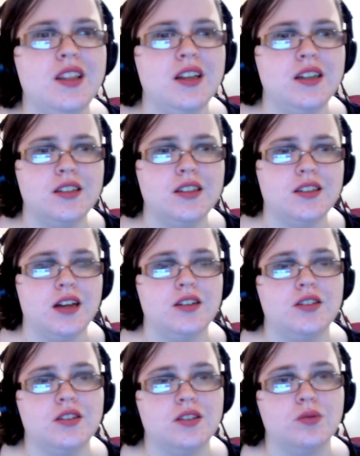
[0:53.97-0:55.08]
Is that
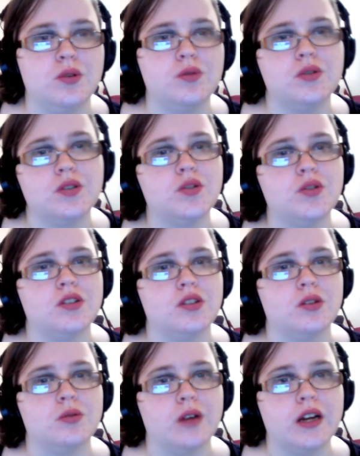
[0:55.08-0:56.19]
first of all, just
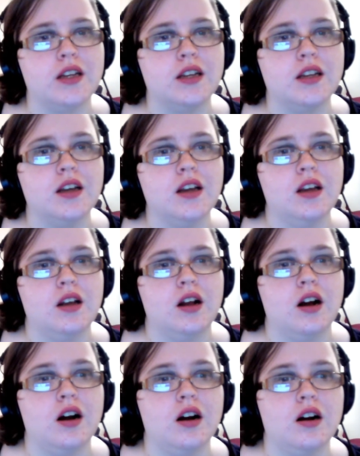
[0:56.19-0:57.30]
start writing.
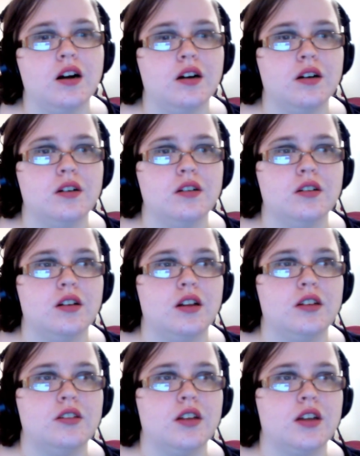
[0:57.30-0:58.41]
And
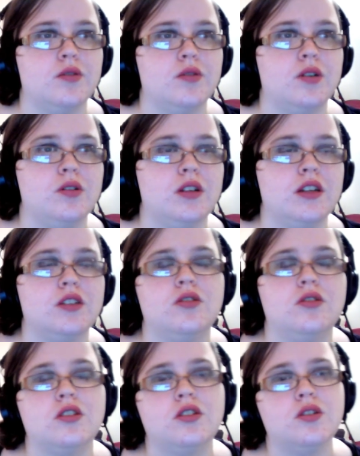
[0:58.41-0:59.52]
second of all, like,
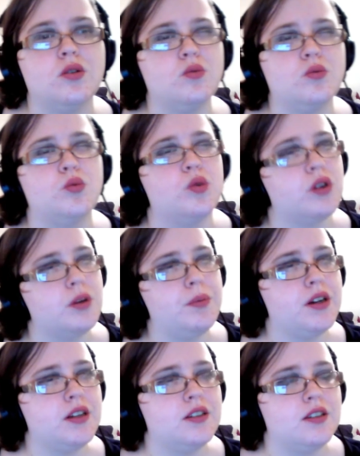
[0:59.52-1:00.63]
just don't worry
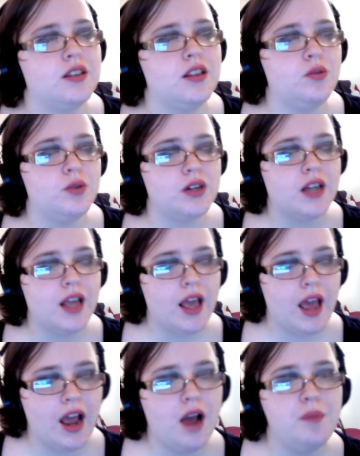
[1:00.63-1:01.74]
about it, because I think what
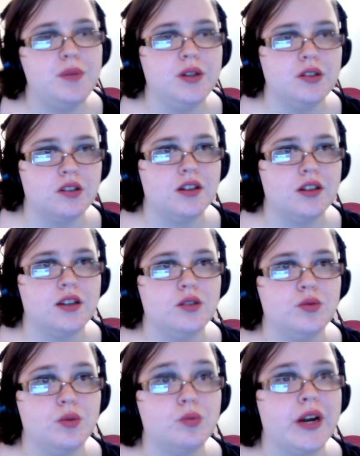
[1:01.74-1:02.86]
happens a lot of times
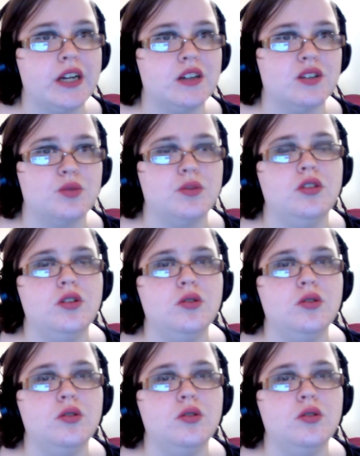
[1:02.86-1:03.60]
with writers, with new